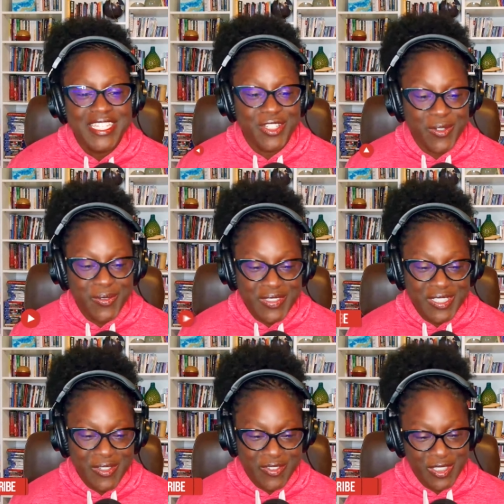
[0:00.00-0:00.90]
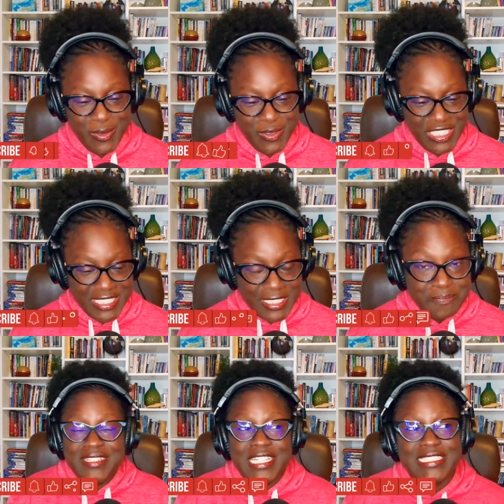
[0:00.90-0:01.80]
you know, for the OGs.
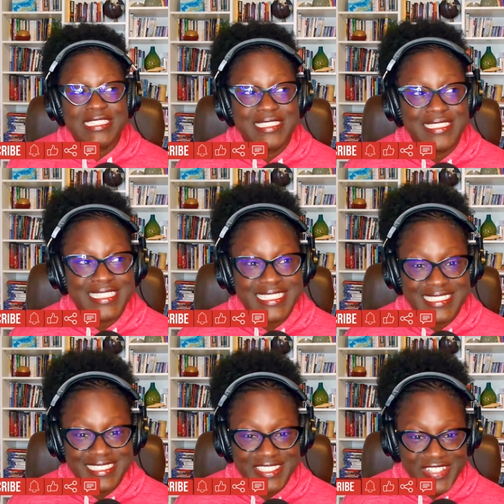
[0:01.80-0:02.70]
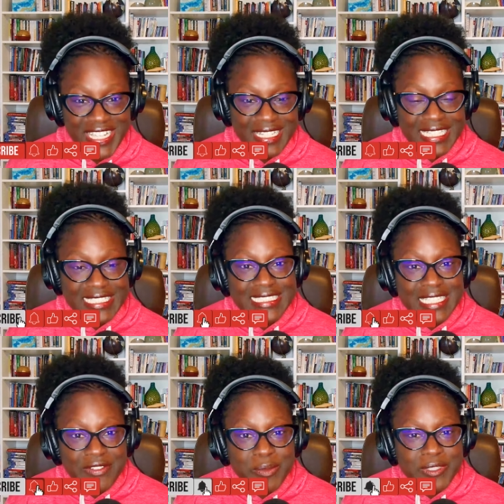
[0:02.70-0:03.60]
Because this is the deal, right? Like
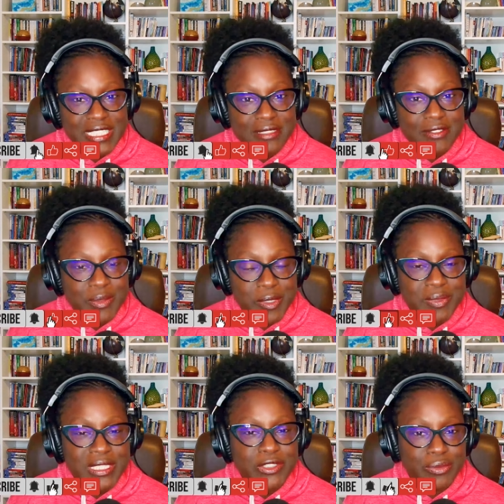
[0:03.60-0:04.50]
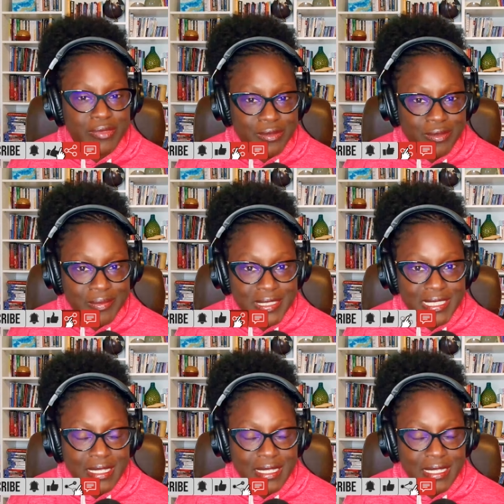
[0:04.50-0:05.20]
70% of the people in the room